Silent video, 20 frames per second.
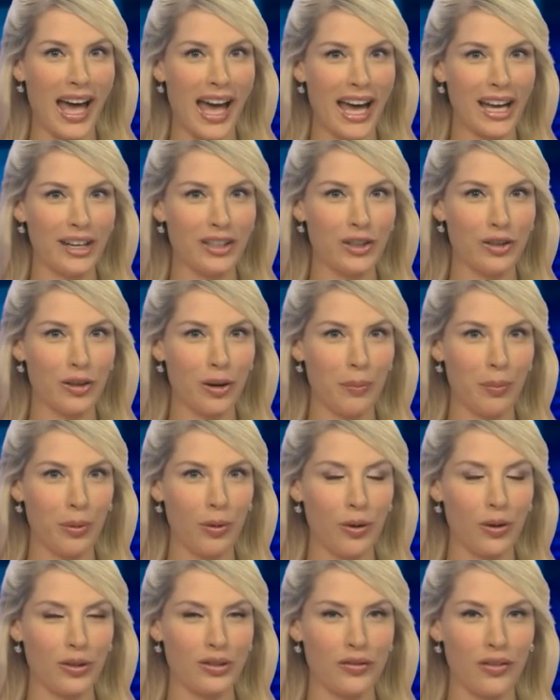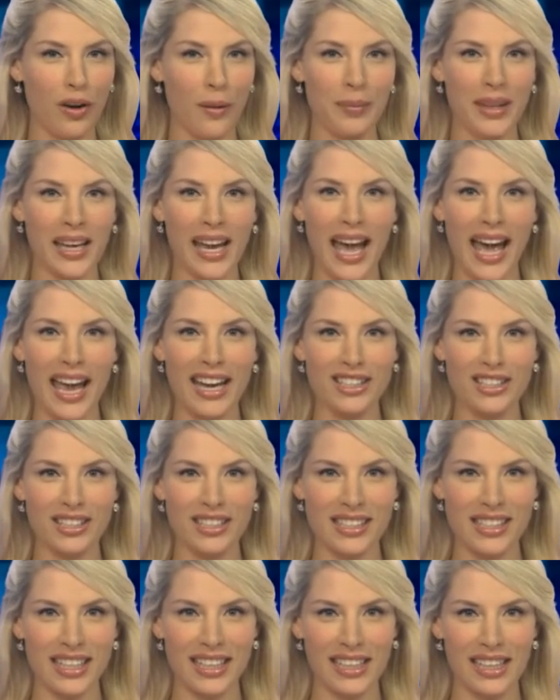A new report from the
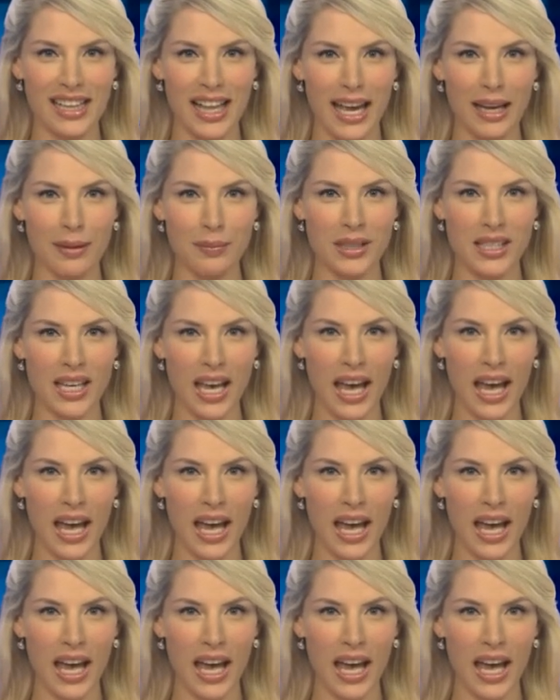agency claims